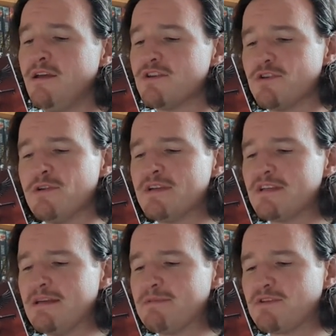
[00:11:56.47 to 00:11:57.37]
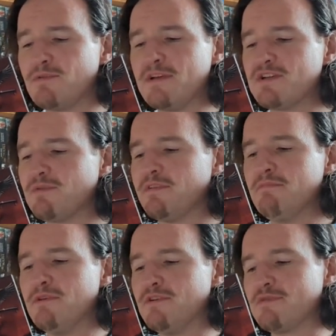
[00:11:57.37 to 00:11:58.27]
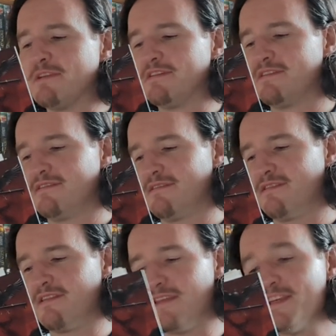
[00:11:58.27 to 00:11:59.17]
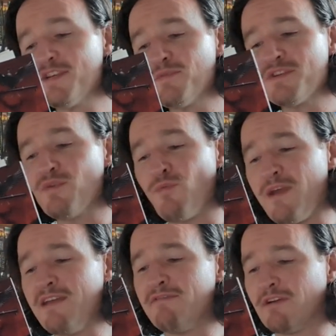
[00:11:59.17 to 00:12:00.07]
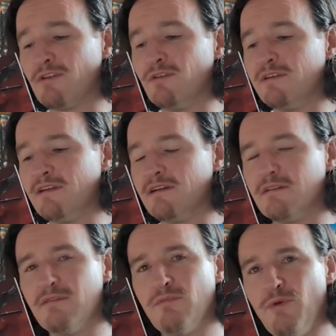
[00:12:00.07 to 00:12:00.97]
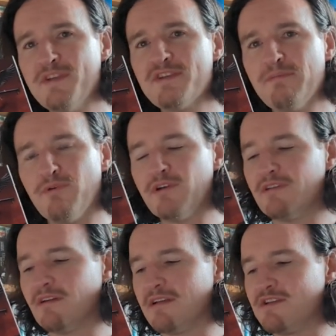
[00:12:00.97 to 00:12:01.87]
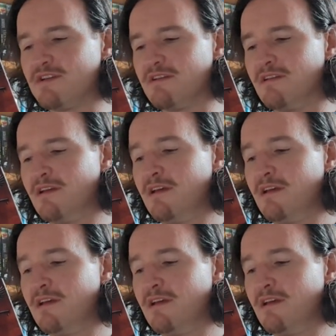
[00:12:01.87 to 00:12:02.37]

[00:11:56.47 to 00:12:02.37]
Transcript: Sura's lips twitched with amusement. This was the way of the Claudia, once a border legion,